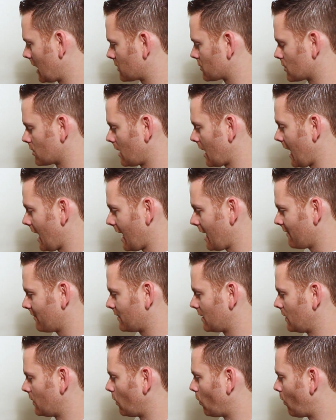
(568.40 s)
extra
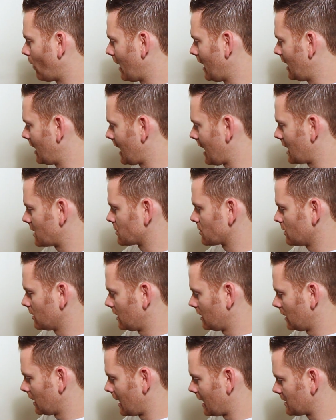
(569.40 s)
heft and the weight
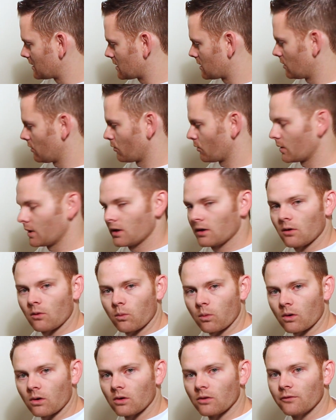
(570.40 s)
actually lets the real
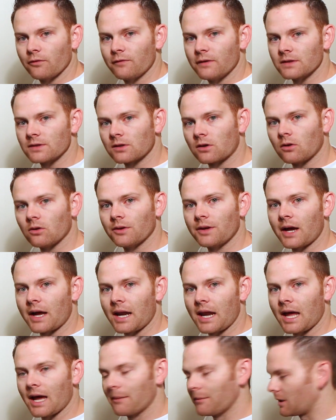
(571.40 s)
world physical
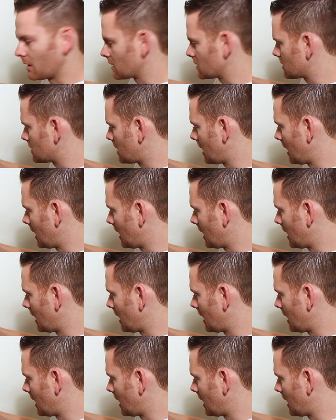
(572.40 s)
dynamics